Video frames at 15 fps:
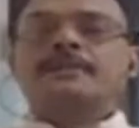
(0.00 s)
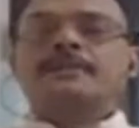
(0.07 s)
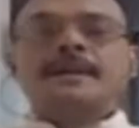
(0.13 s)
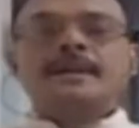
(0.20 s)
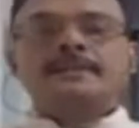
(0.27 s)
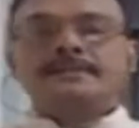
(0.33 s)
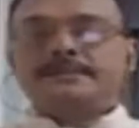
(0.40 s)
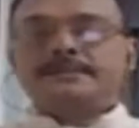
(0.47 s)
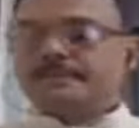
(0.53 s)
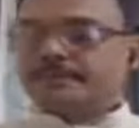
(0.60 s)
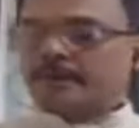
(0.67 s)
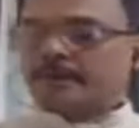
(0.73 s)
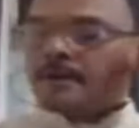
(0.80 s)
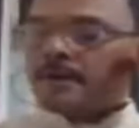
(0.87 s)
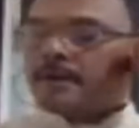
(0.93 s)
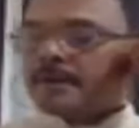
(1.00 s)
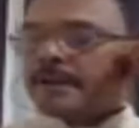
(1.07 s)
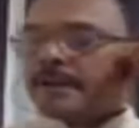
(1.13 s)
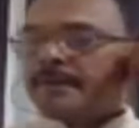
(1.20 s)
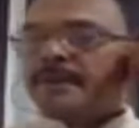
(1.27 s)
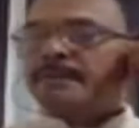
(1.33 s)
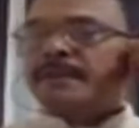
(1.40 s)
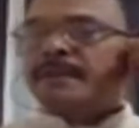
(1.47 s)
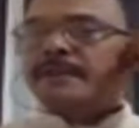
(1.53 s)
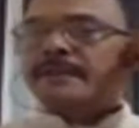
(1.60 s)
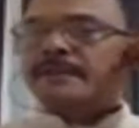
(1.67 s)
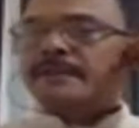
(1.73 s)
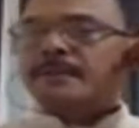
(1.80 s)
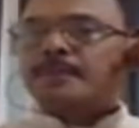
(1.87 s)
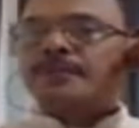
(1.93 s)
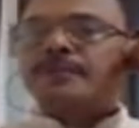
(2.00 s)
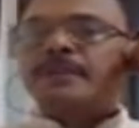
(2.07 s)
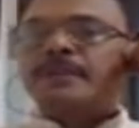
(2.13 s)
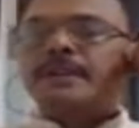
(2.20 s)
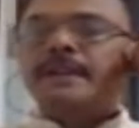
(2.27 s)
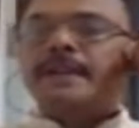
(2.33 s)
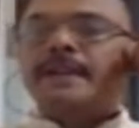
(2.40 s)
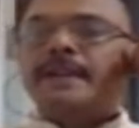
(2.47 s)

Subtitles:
Goel, for giving me this opportunity